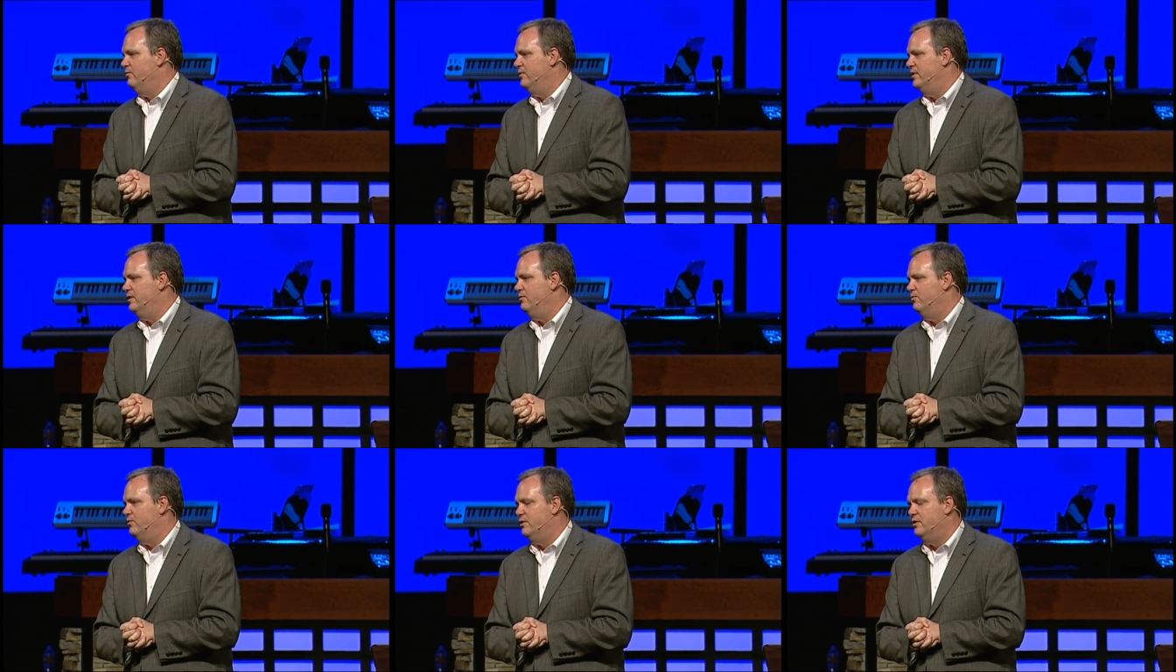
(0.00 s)
when
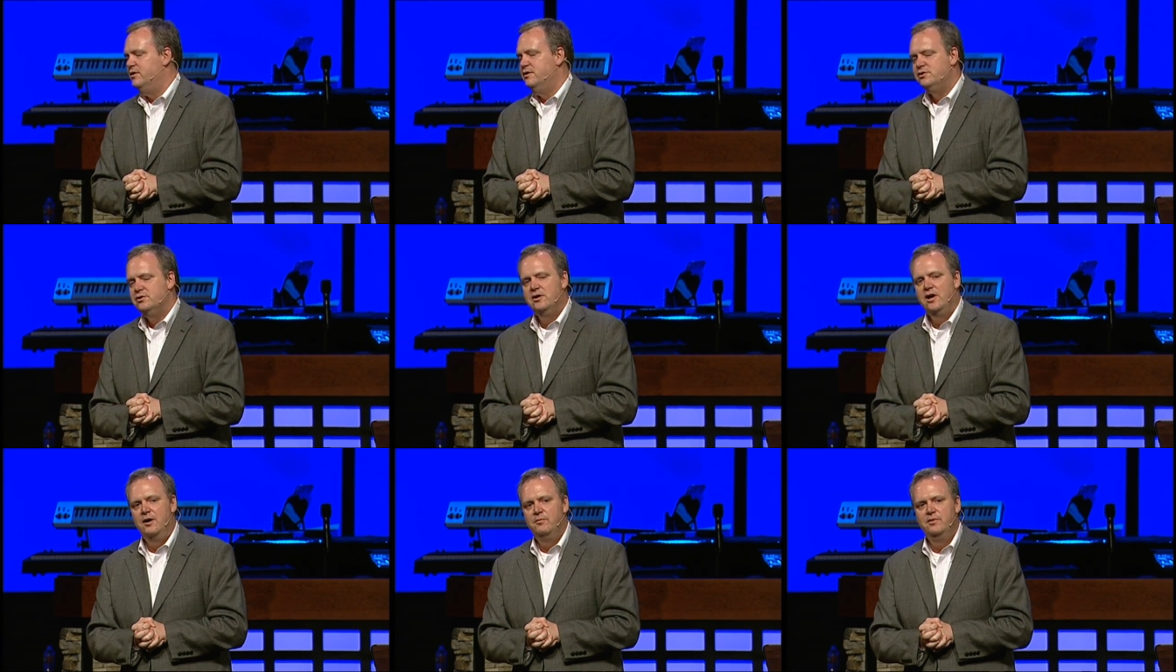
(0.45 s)
you want to
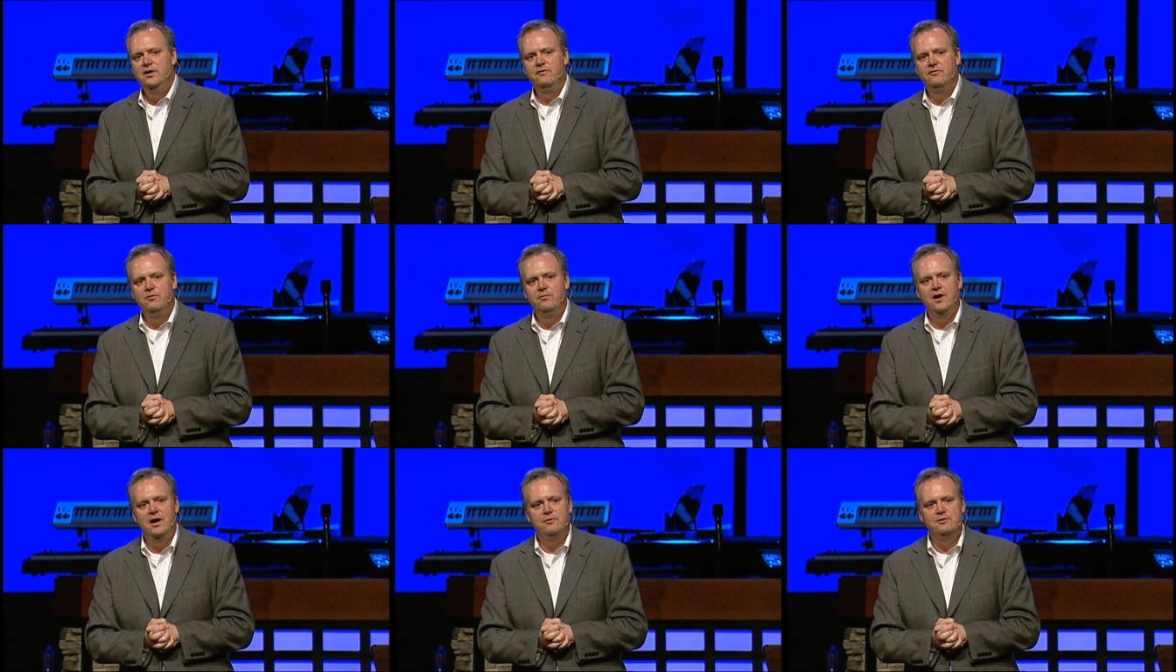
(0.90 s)
describe
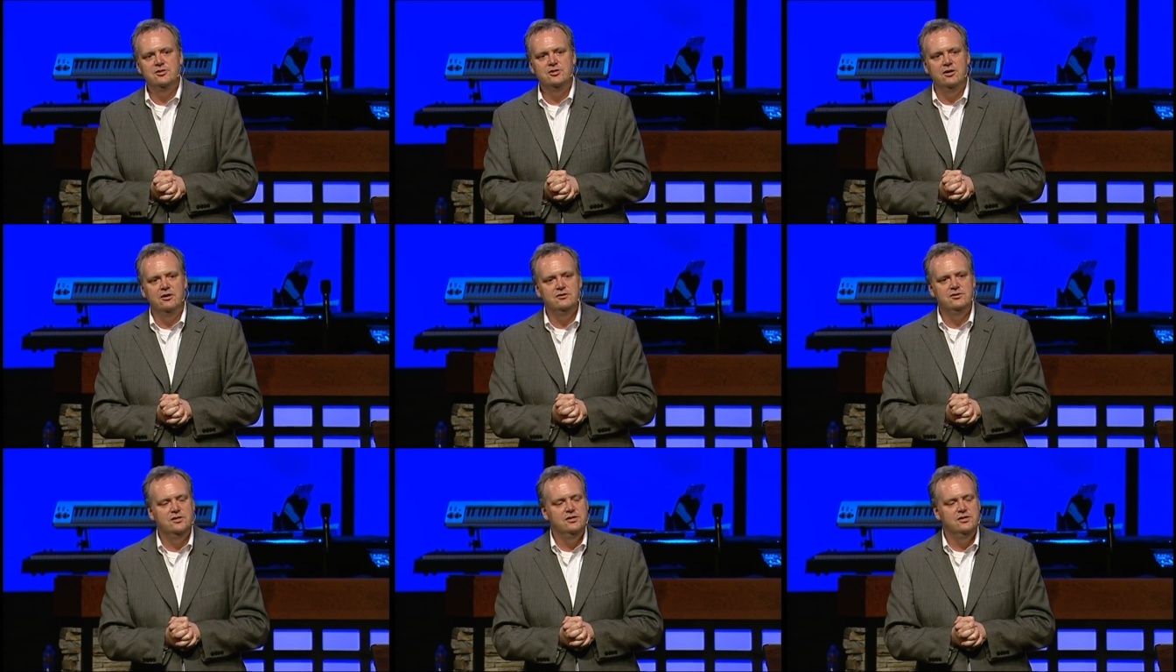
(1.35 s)
Bellevue Baptist Church.